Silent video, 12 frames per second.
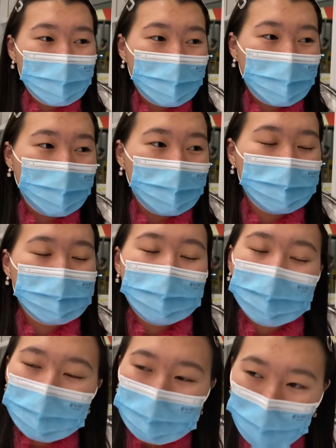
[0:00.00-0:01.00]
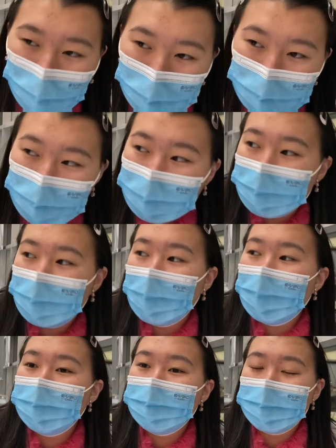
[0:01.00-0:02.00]
or torture,
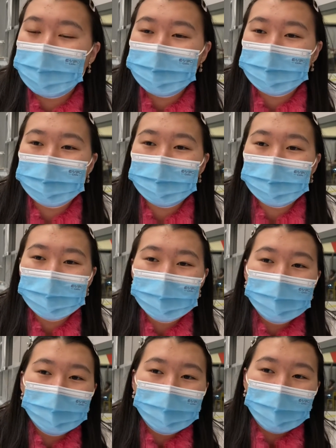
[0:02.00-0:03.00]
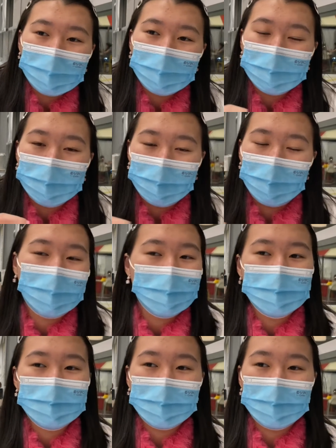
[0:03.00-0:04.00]
because you're not going to
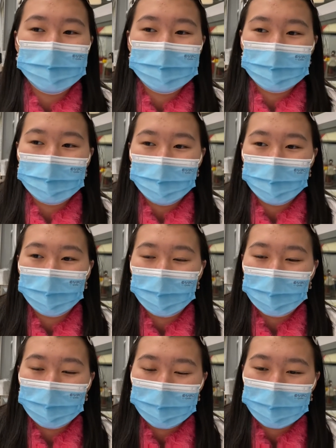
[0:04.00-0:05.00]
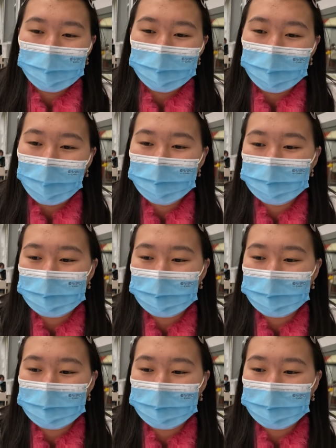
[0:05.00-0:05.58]
die instantly from plastic.